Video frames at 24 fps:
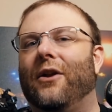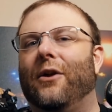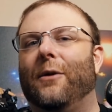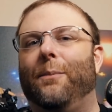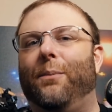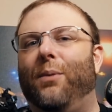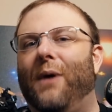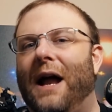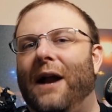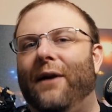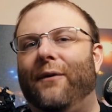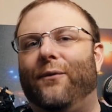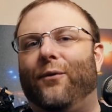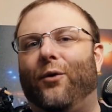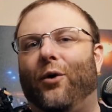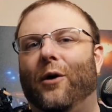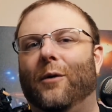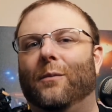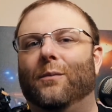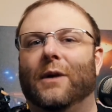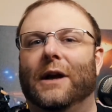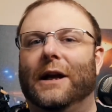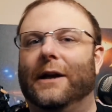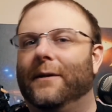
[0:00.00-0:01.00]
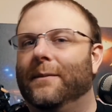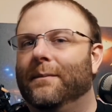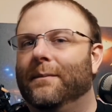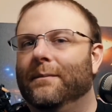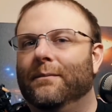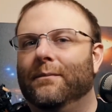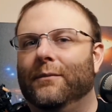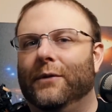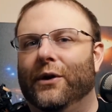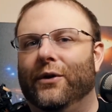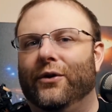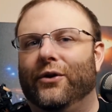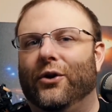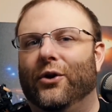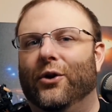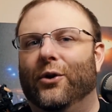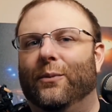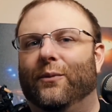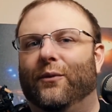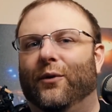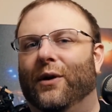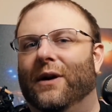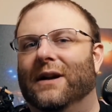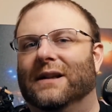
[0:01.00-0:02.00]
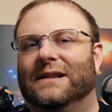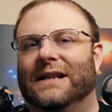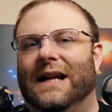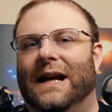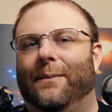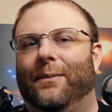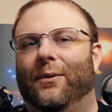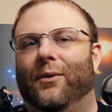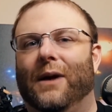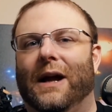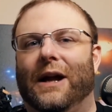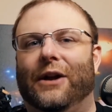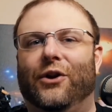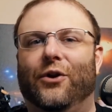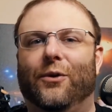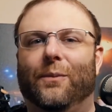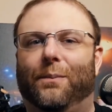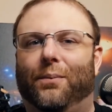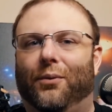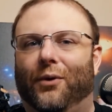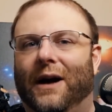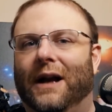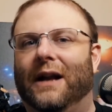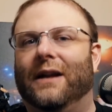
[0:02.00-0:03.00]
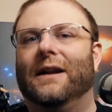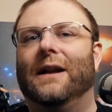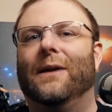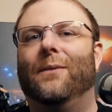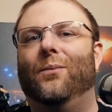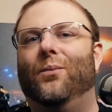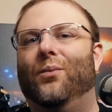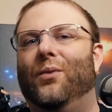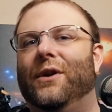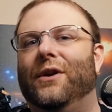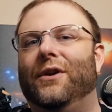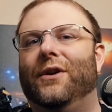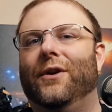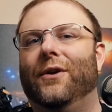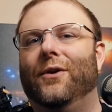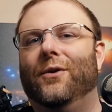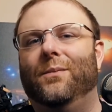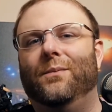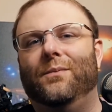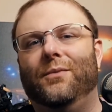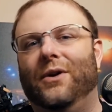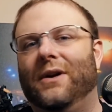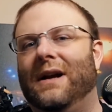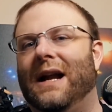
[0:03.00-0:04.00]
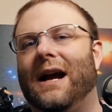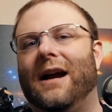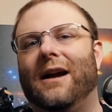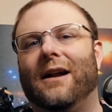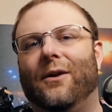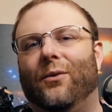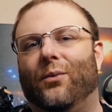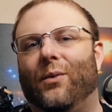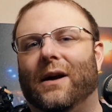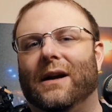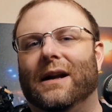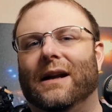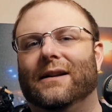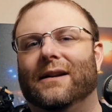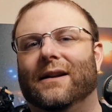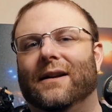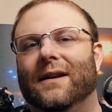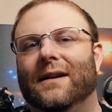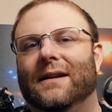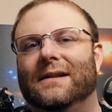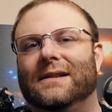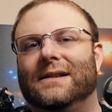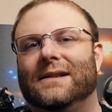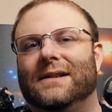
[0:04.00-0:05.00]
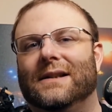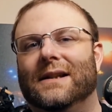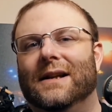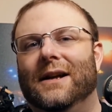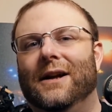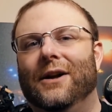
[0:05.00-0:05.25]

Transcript: platform like YouTube, for example, and you bring them with you, you're not going to run into this.